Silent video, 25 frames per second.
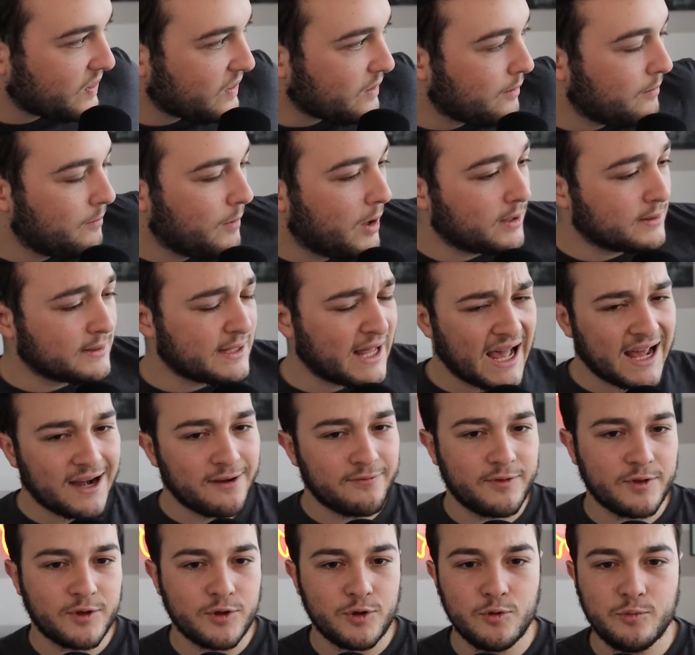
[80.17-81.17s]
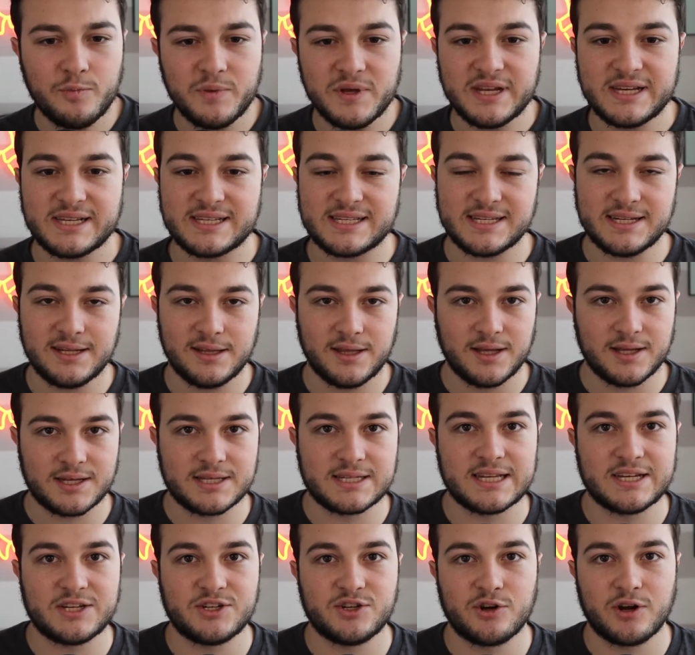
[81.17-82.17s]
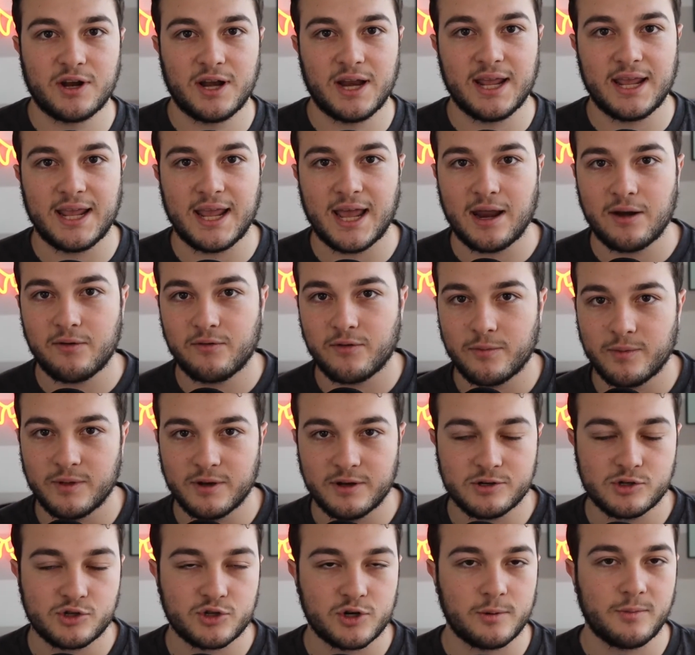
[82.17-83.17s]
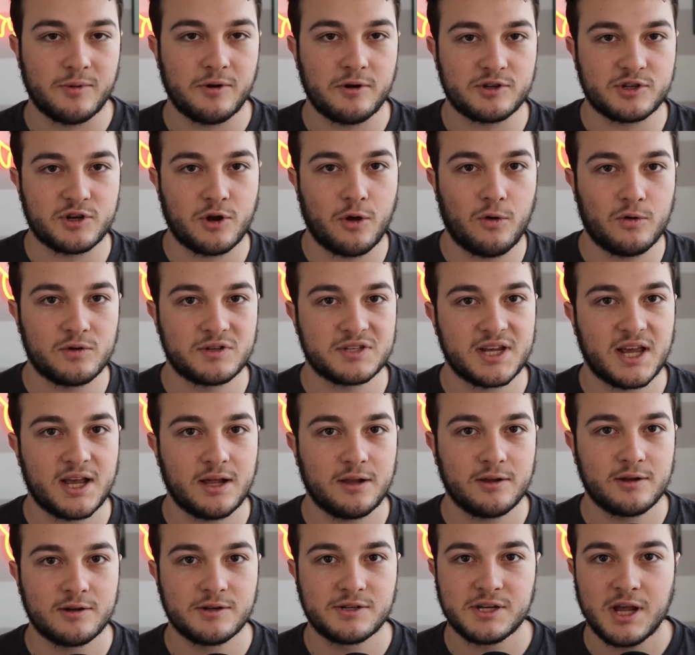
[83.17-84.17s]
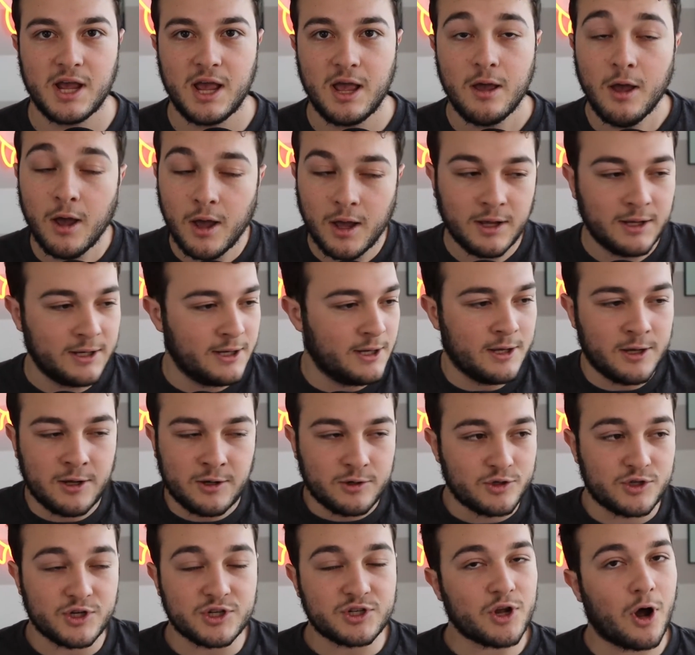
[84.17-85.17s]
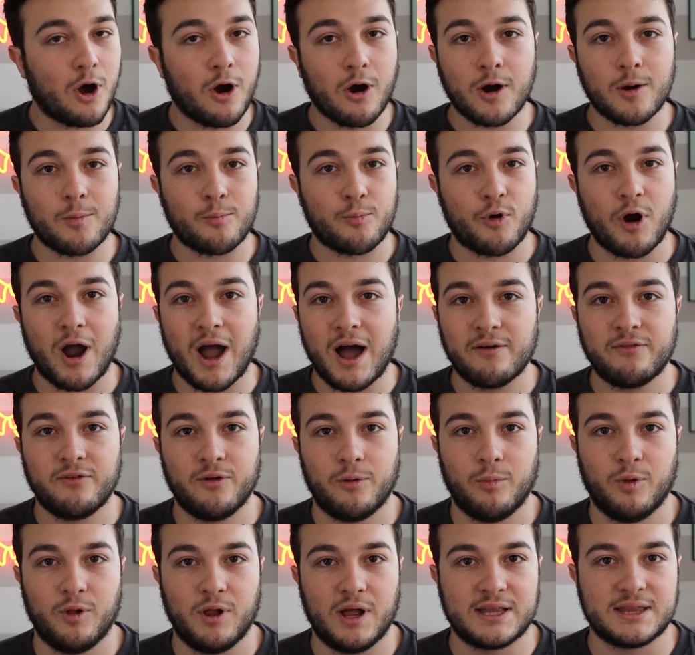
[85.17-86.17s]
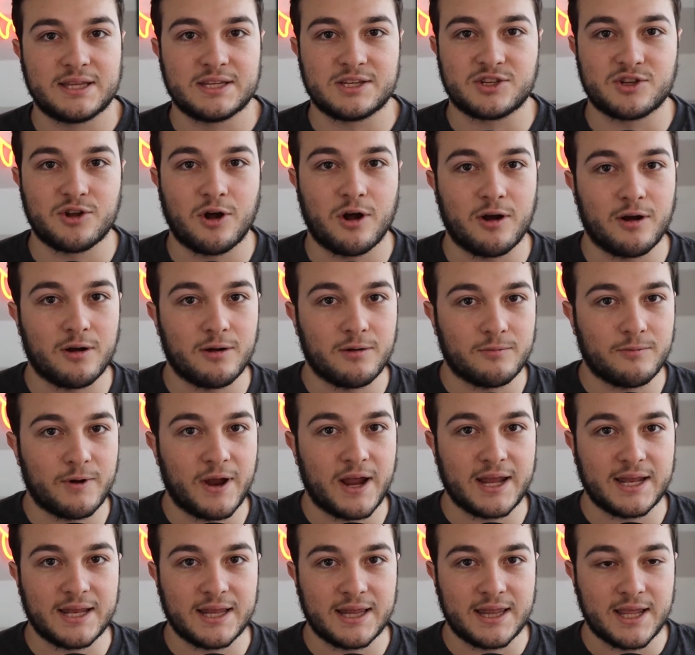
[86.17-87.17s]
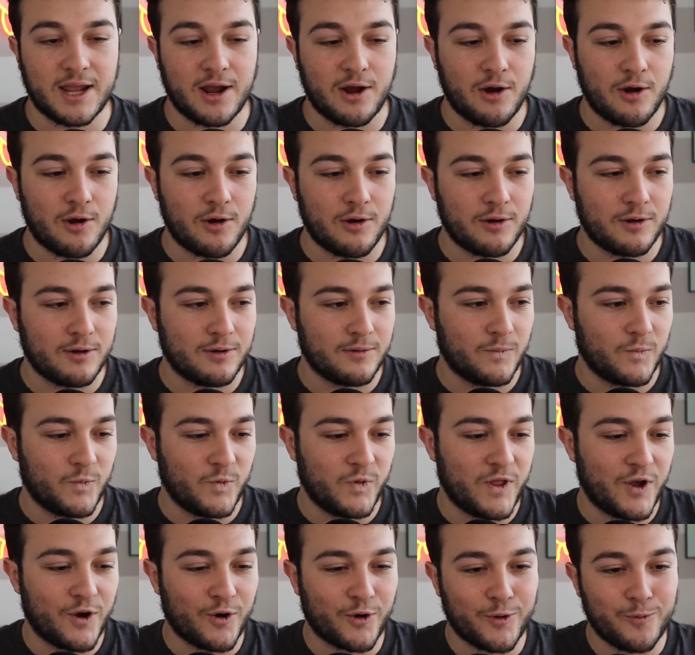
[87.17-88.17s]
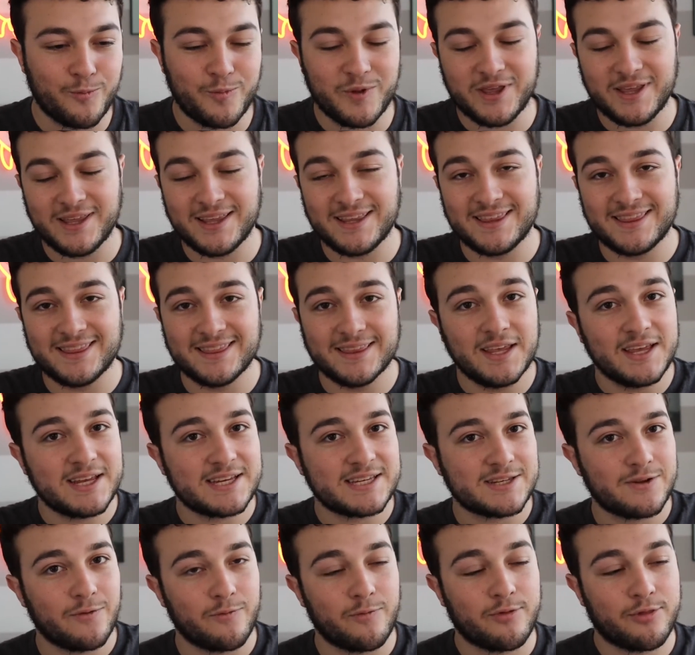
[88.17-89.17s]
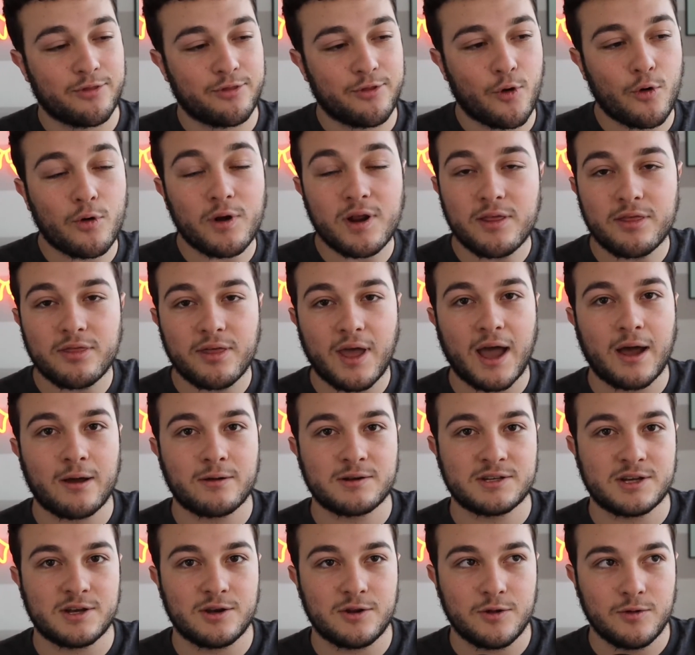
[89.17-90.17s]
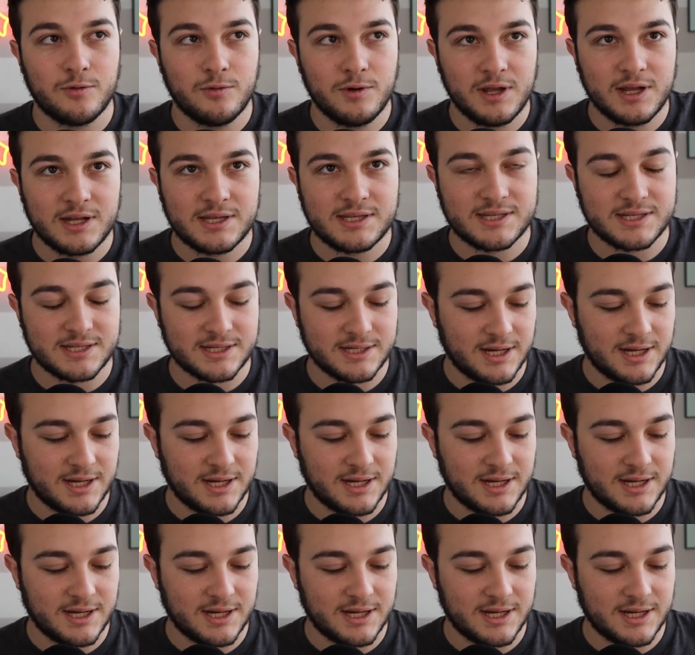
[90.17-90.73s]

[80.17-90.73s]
a lot of the UPC lists that you're going to get from the distributors and wholesalers just aren't profitable at the start, right? There could be a list of 30,000 units